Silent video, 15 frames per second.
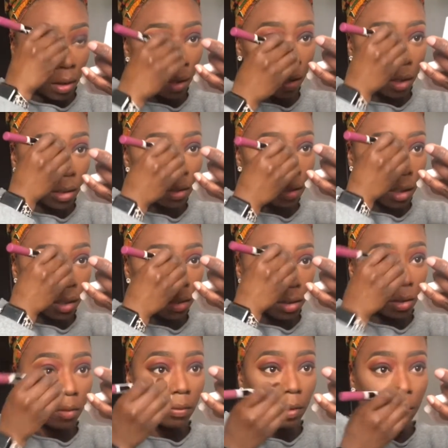because I
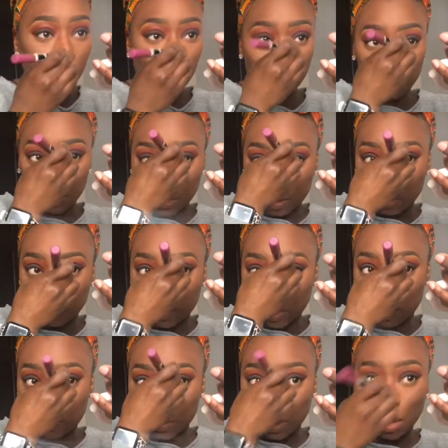don't want it to be super
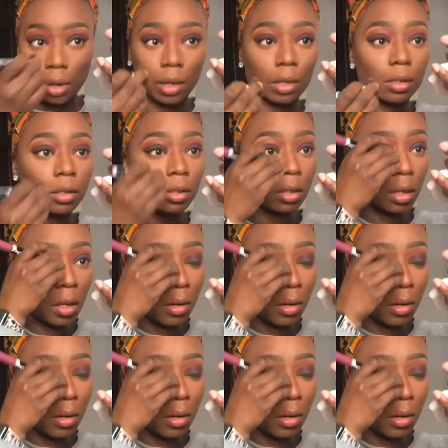duper harsh.